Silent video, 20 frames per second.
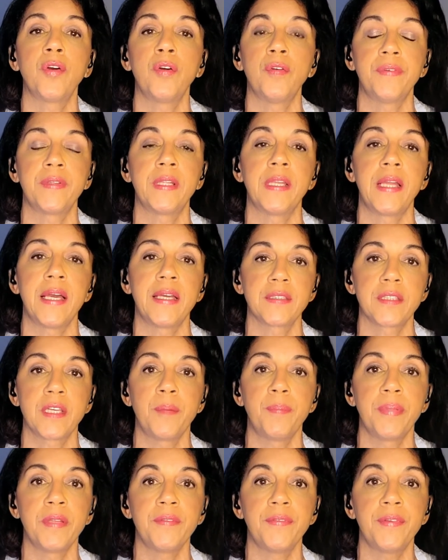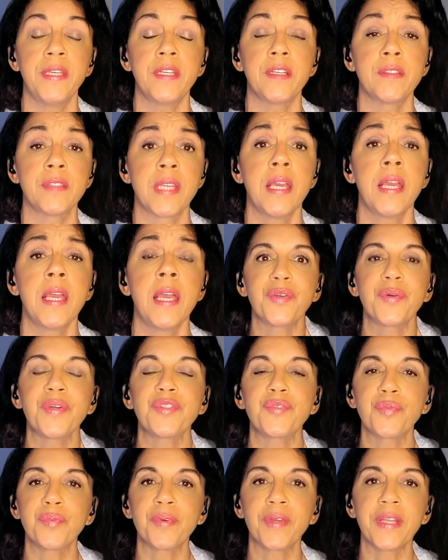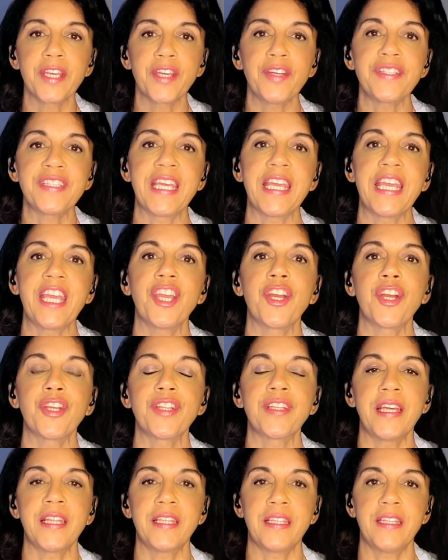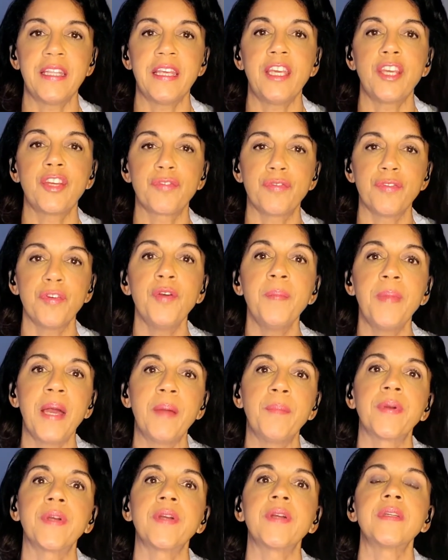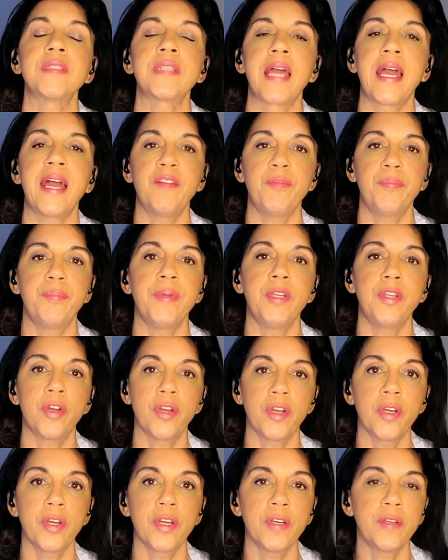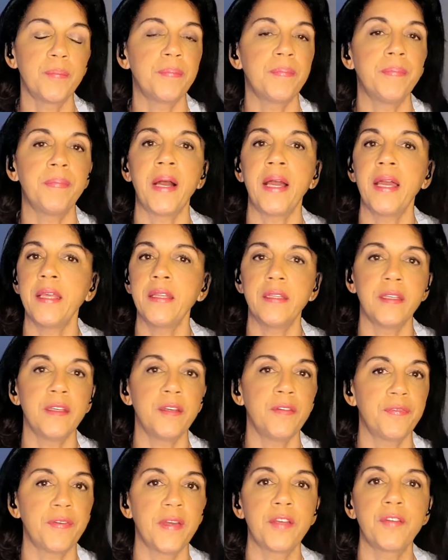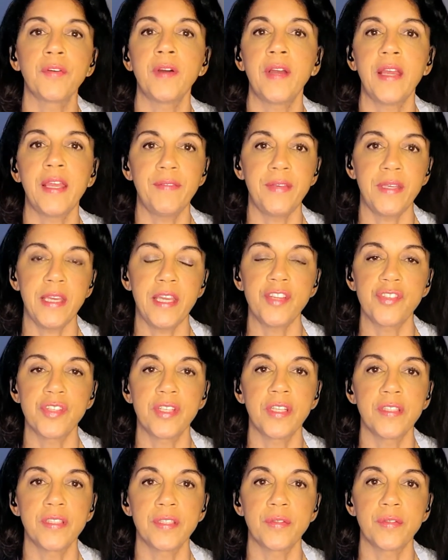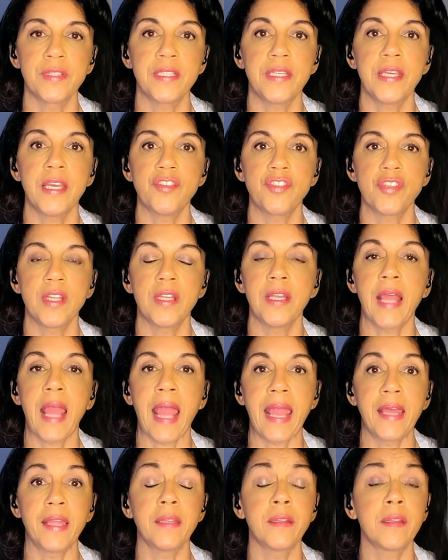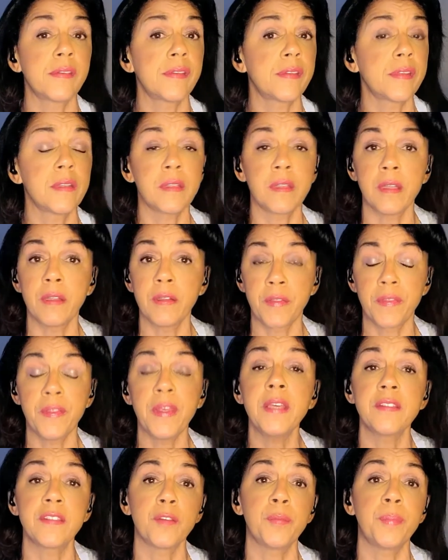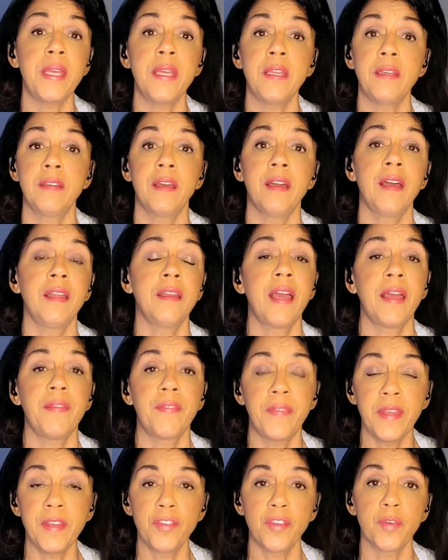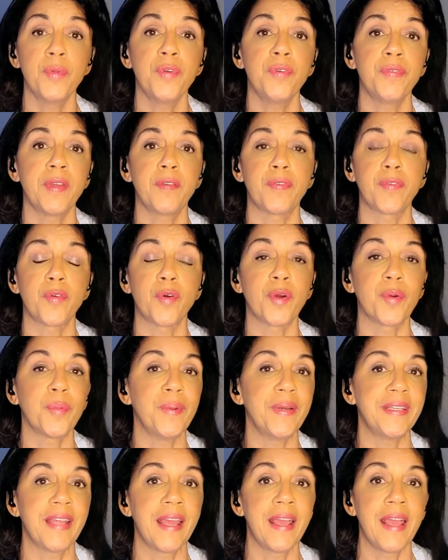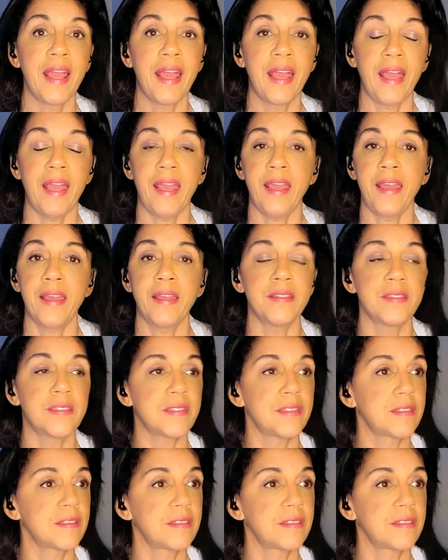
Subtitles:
over the last couple of years. So it's really good to hear that the crew members have been heard by the Federal Aviation Association and things are being done, things are moving forward, and